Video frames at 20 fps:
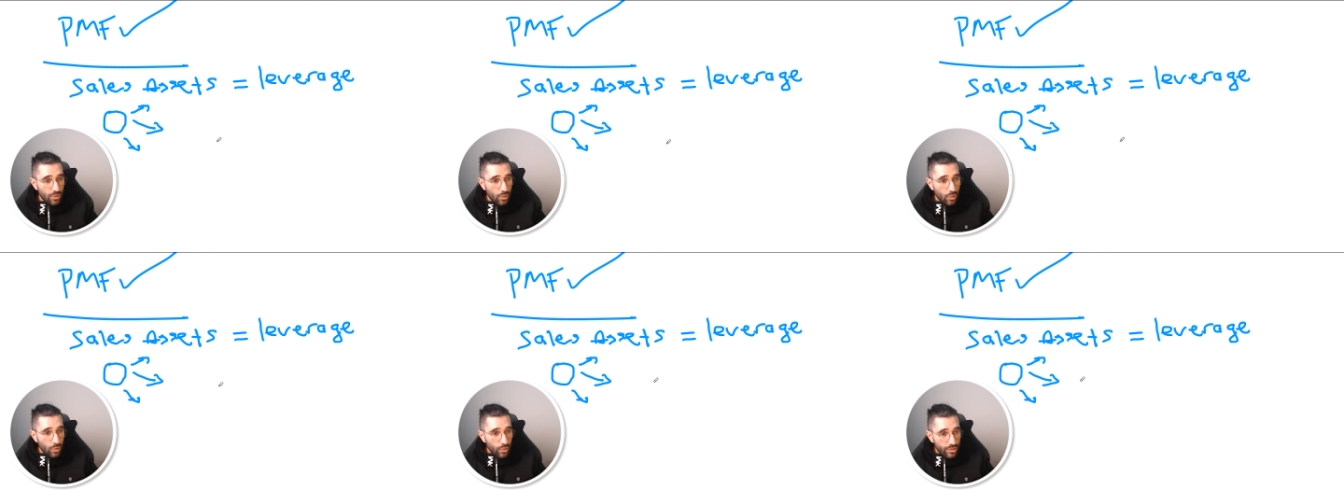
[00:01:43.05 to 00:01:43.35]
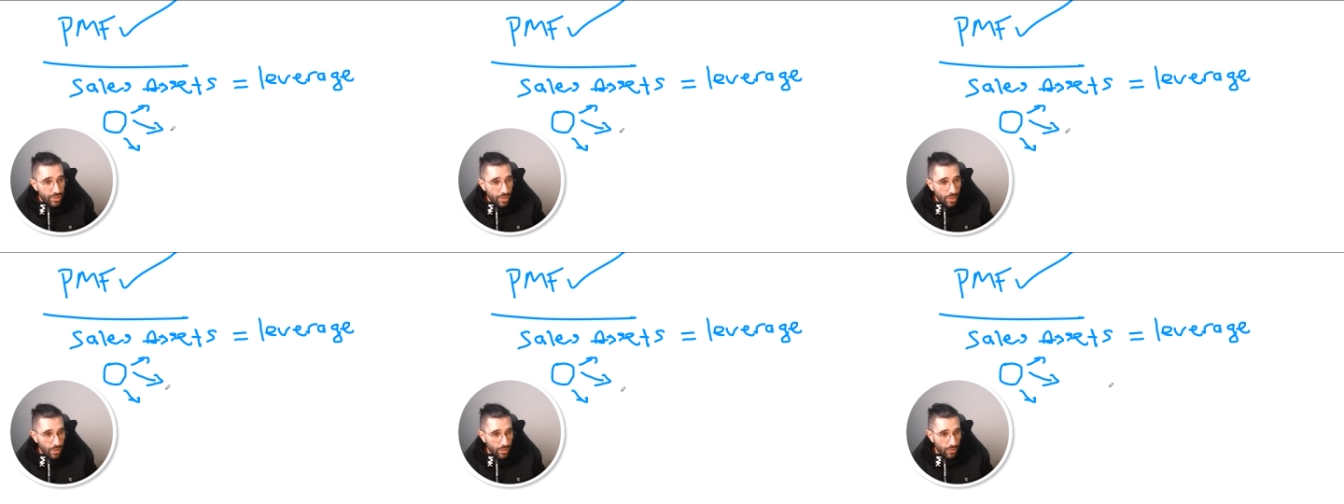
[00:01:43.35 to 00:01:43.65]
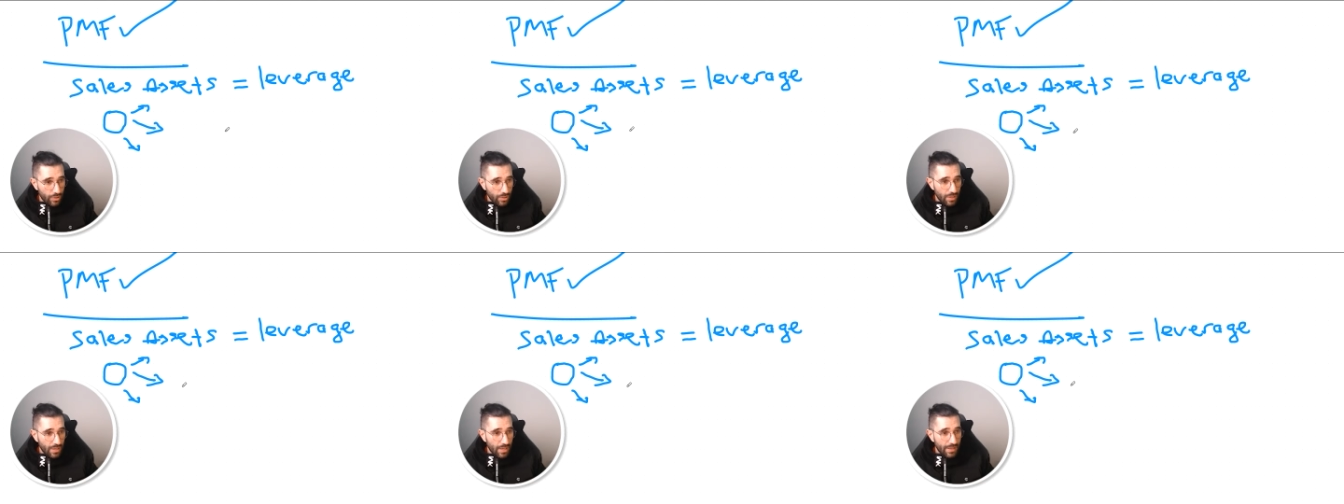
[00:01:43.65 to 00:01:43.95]
also
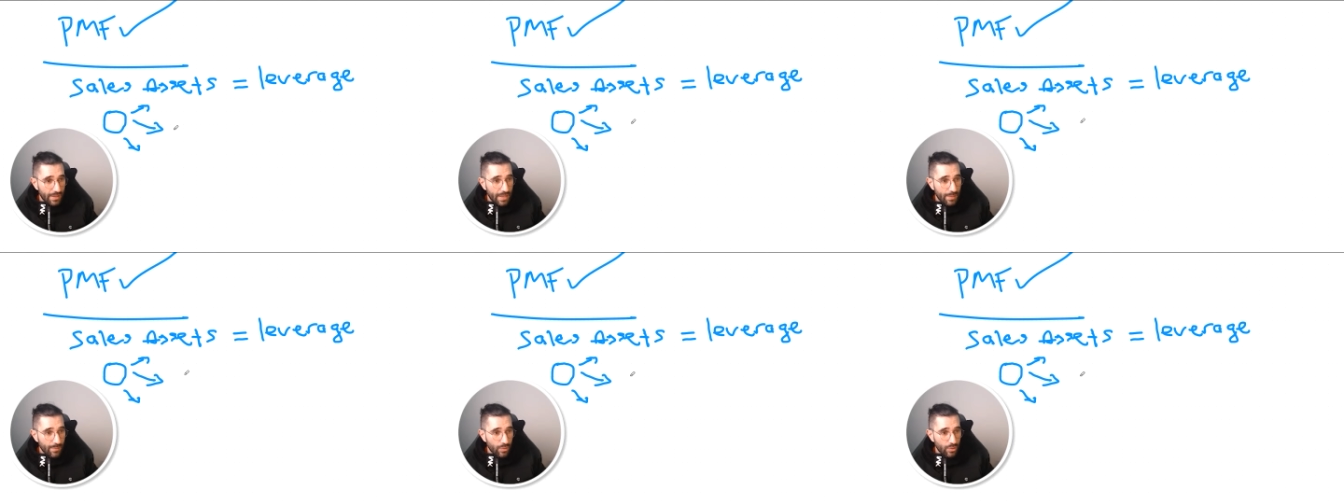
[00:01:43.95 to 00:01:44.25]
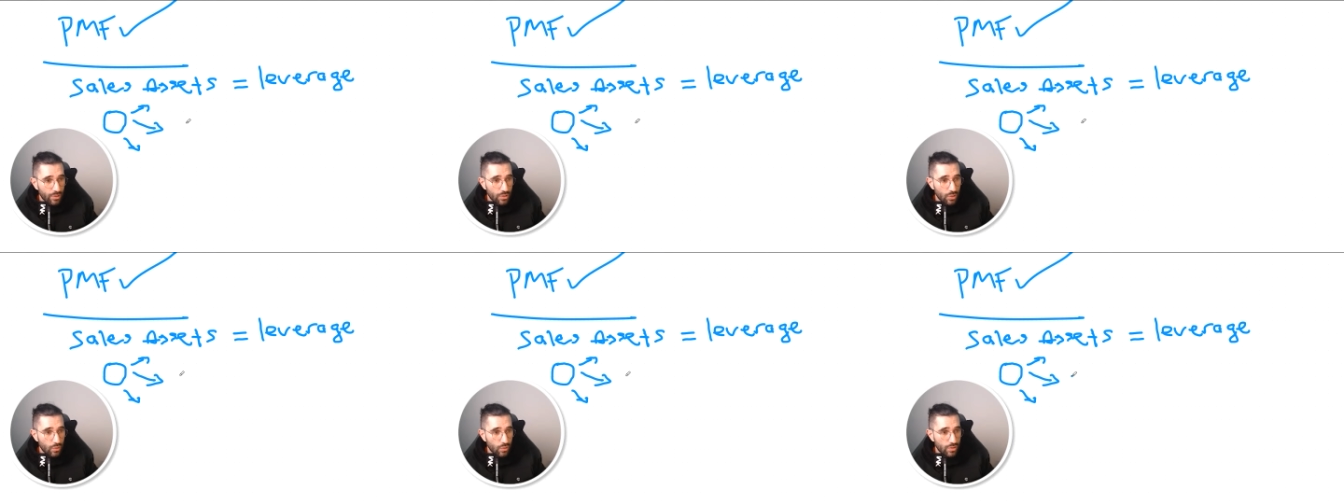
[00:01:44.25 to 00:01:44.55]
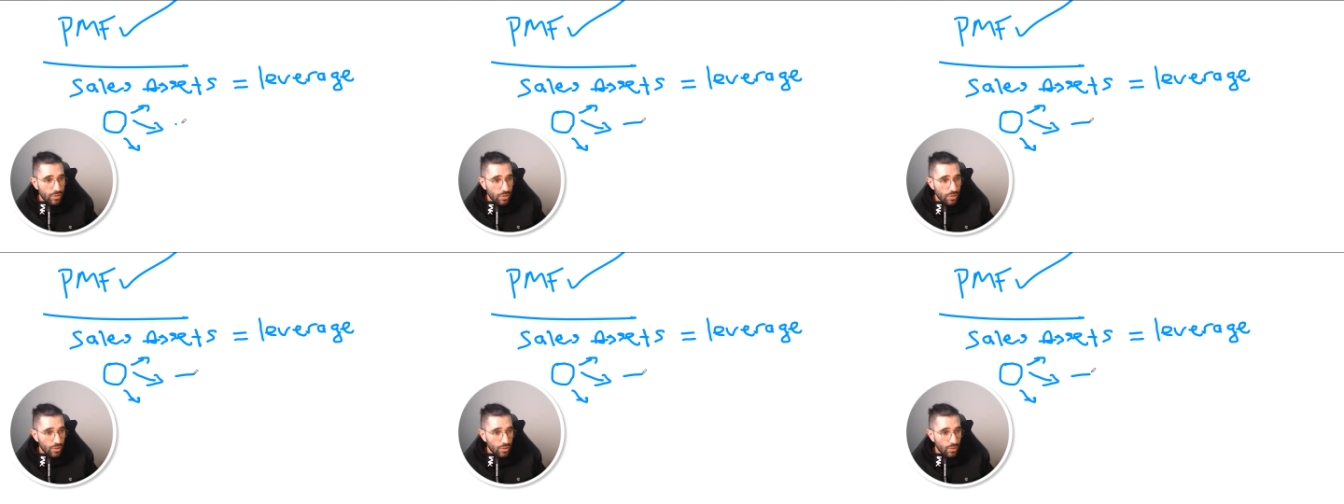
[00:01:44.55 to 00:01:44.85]
going to enable you
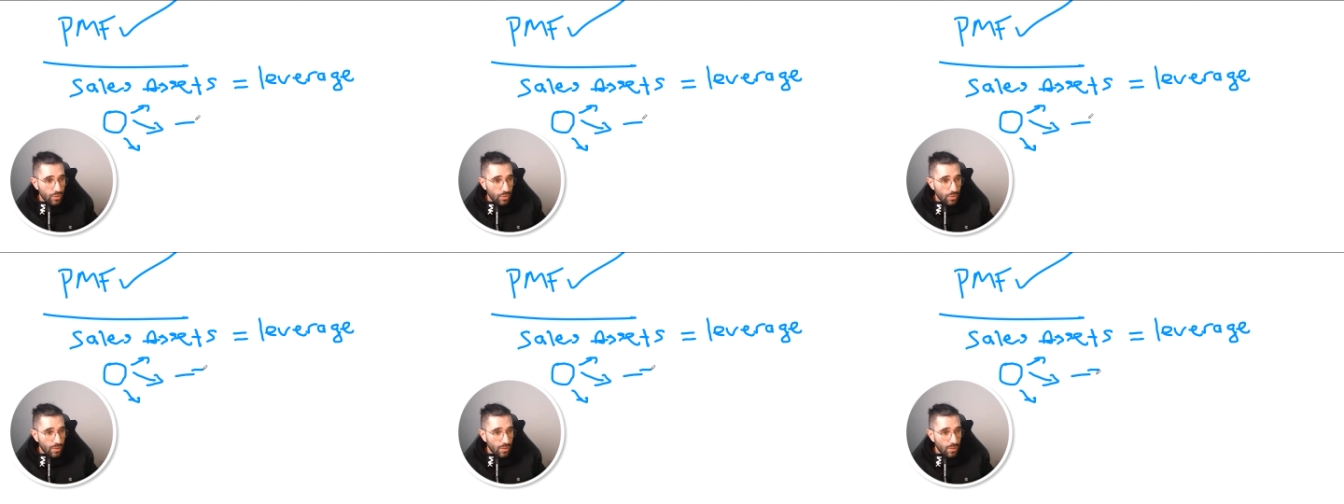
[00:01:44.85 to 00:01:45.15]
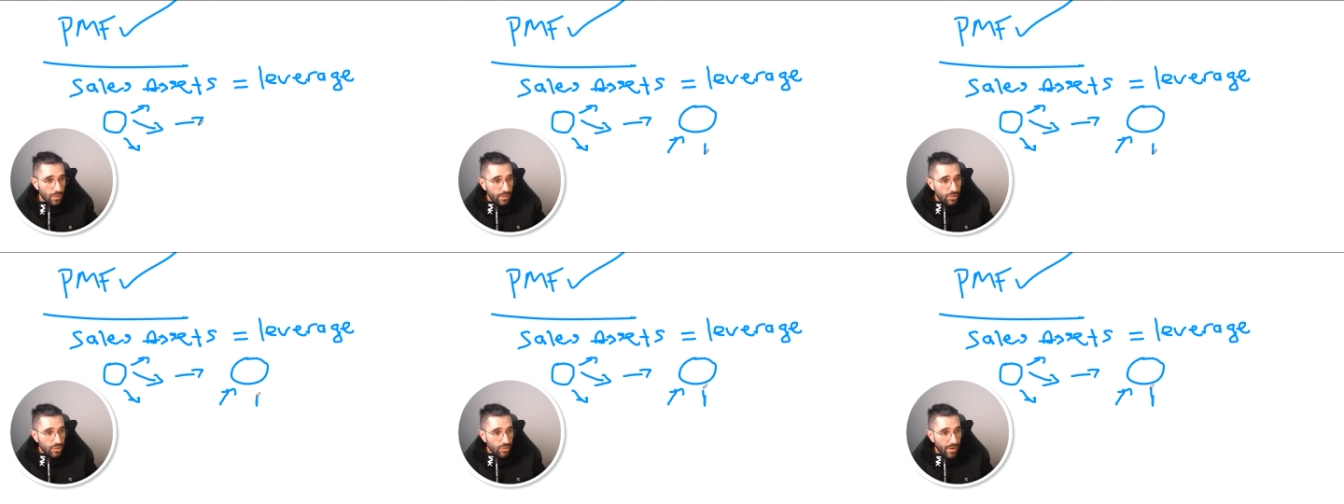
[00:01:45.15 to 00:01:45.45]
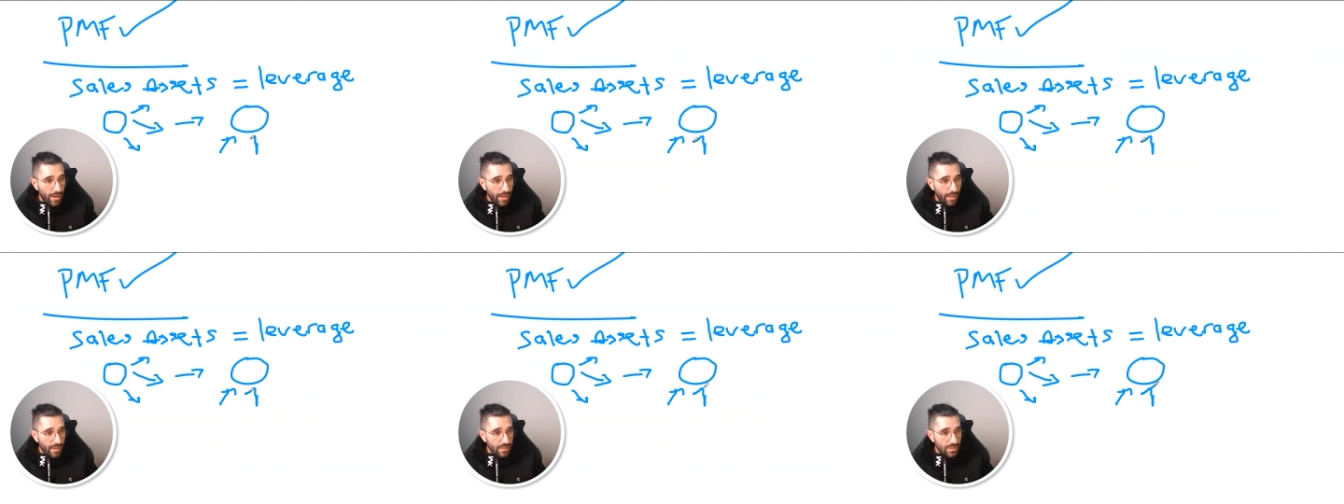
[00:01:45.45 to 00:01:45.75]
to
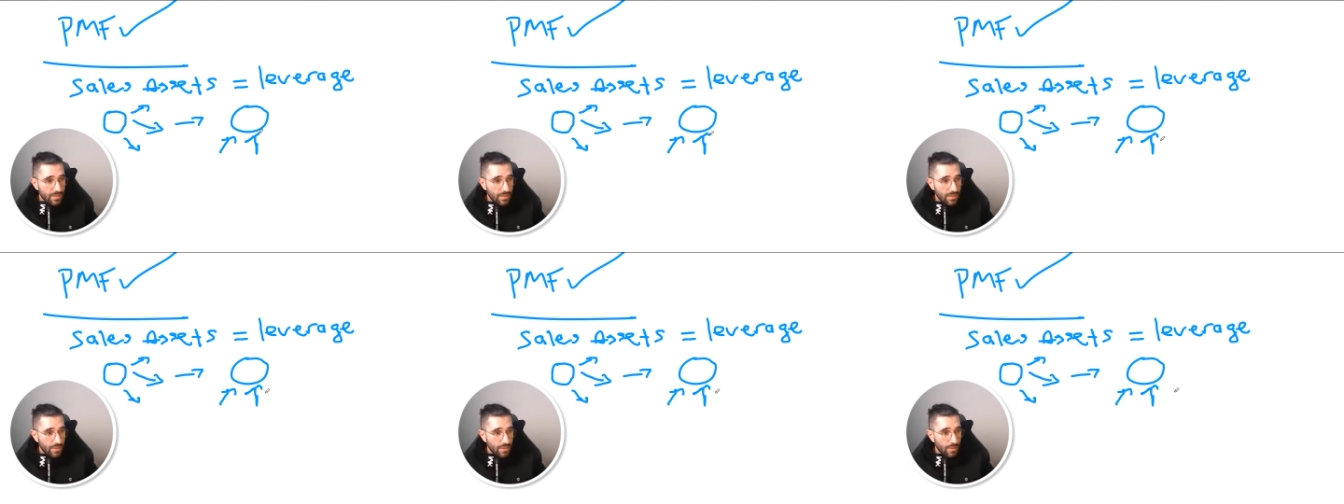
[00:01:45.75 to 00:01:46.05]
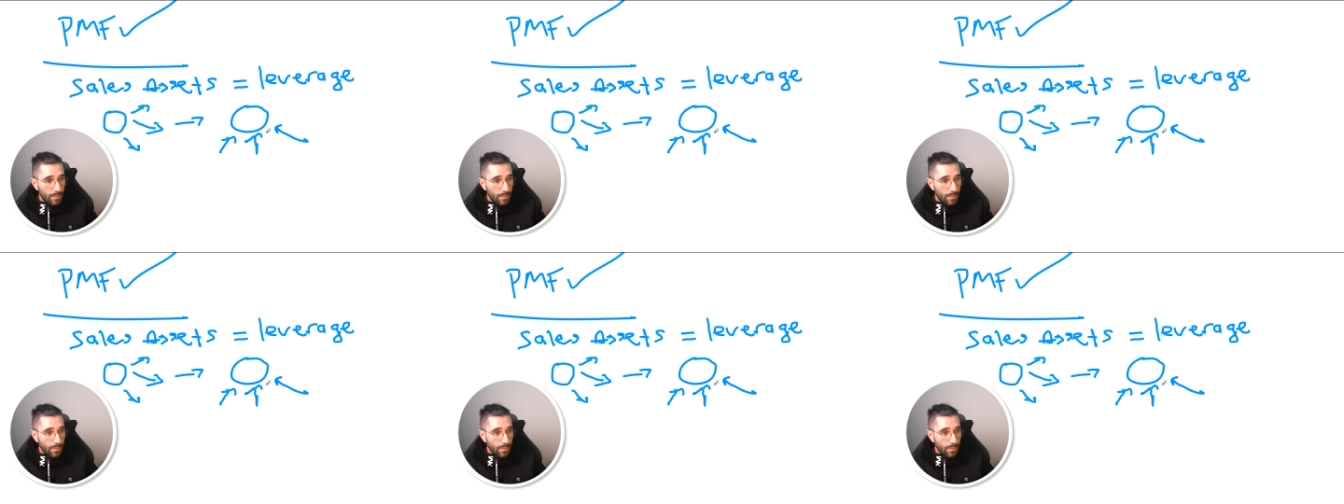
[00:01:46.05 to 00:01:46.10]
attract